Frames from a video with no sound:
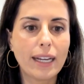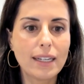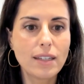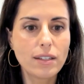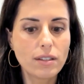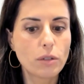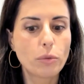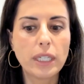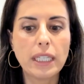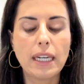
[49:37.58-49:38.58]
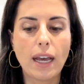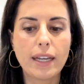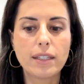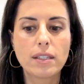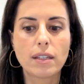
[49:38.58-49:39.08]
guess this is a really
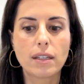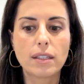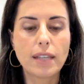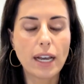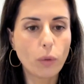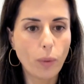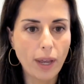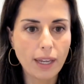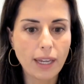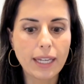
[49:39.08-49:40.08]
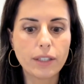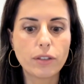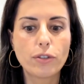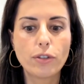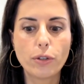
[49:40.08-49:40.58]
nice segue
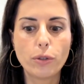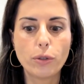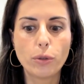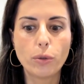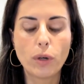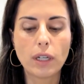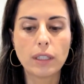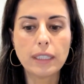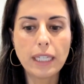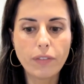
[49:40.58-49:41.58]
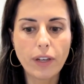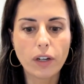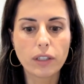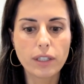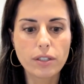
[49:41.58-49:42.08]
into leaving
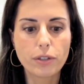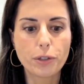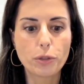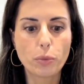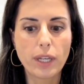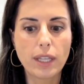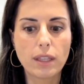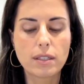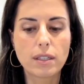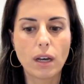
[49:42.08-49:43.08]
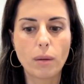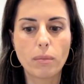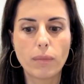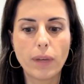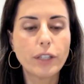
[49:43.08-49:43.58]
our listeners with
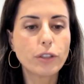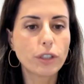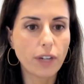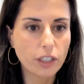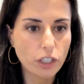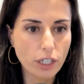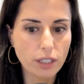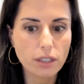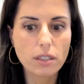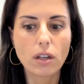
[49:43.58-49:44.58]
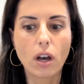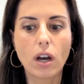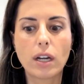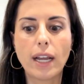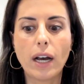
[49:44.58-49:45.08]
some interventions
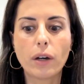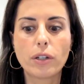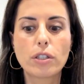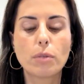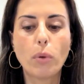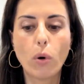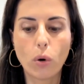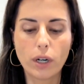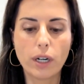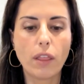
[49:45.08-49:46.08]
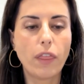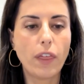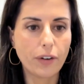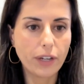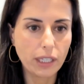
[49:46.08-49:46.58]
on how to support
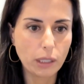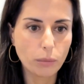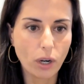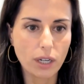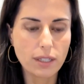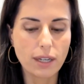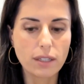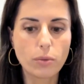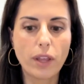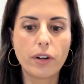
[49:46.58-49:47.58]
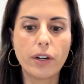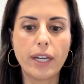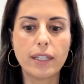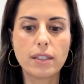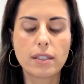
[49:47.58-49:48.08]
their healing process, whether
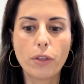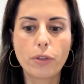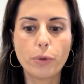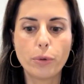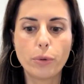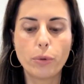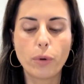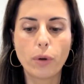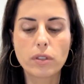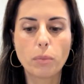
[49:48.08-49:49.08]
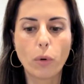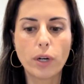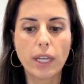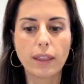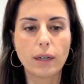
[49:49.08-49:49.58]
it's through
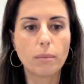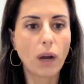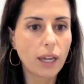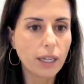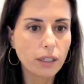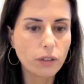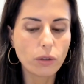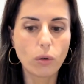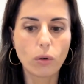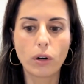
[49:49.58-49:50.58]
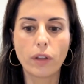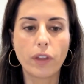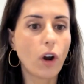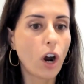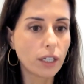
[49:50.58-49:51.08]
supporting their mind or
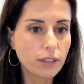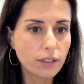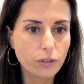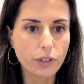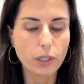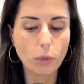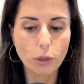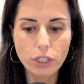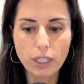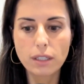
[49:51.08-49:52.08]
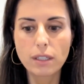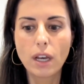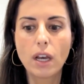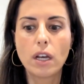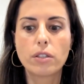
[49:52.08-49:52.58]
their heart, so their emotions,
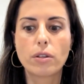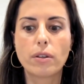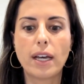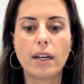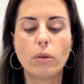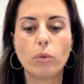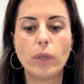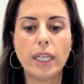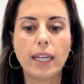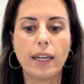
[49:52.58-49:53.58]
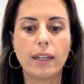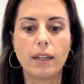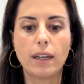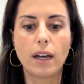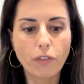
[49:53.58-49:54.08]
so that we
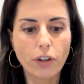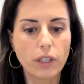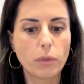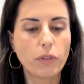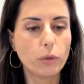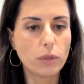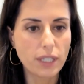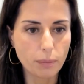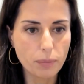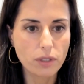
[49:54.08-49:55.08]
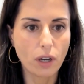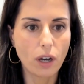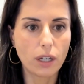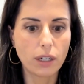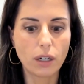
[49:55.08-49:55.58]
can offer them a few tips
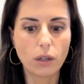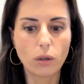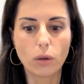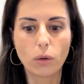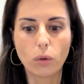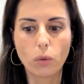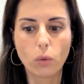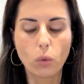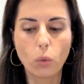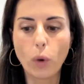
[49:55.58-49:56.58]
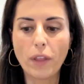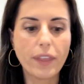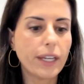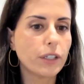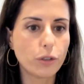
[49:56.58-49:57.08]
on what
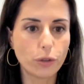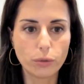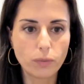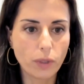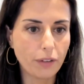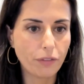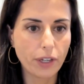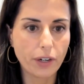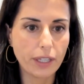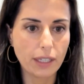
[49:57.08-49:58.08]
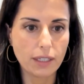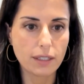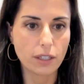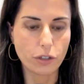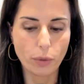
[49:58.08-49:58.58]
they can do if they're in
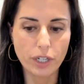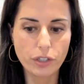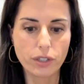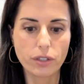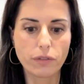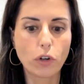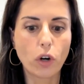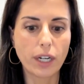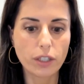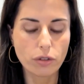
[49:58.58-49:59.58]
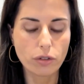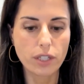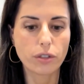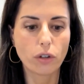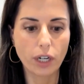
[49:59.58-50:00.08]
these situations of chronic
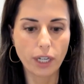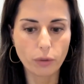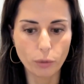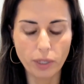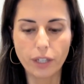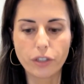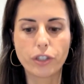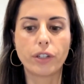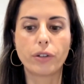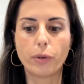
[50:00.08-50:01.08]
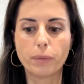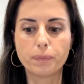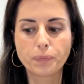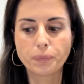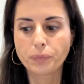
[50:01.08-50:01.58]
stress or chronic rumination or
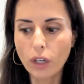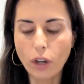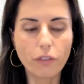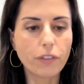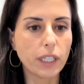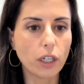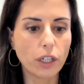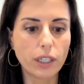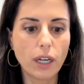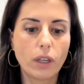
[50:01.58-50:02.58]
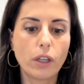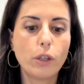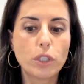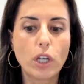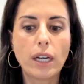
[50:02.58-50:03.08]
not feeling good.
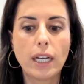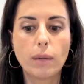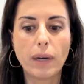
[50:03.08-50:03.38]
You were talking